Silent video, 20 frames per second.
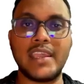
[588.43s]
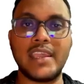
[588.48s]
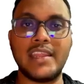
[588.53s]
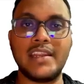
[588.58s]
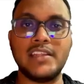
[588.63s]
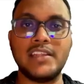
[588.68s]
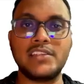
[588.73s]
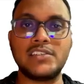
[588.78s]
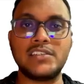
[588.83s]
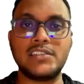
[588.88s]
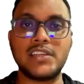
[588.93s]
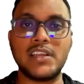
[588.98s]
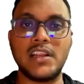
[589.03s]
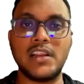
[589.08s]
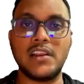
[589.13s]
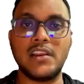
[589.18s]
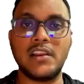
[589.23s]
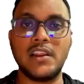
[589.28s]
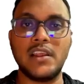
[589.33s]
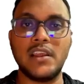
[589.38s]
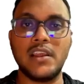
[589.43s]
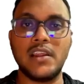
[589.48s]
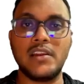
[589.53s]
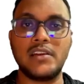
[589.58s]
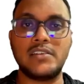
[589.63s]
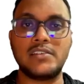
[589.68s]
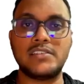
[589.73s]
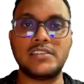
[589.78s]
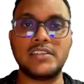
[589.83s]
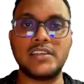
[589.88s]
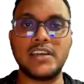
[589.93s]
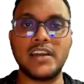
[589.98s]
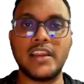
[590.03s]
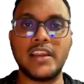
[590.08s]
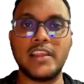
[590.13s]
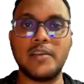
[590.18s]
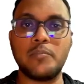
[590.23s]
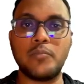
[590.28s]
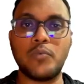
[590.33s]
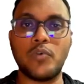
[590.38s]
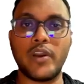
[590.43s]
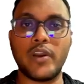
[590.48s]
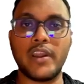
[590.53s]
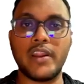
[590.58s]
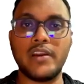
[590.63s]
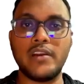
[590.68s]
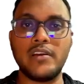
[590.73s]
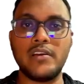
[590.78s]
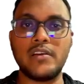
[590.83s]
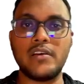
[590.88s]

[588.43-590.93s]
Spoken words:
initial triggering point.